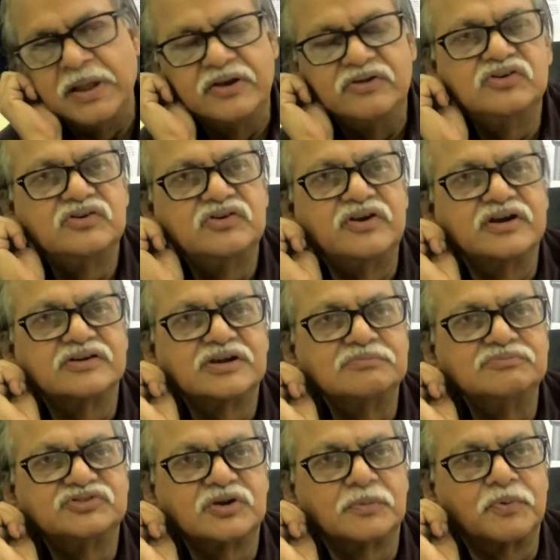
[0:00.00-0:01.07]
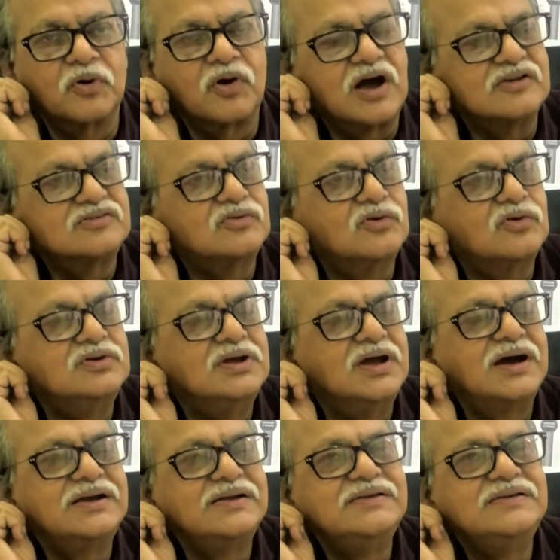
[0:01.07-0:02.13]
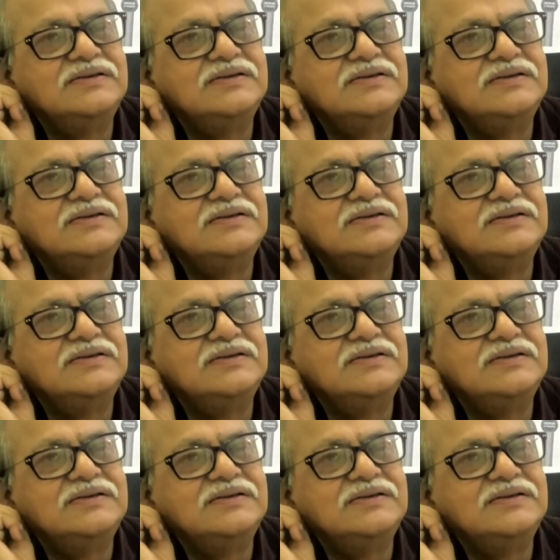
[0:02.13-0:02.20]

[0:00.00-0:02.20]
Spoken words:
managing director, Mr. Prakash Lohia.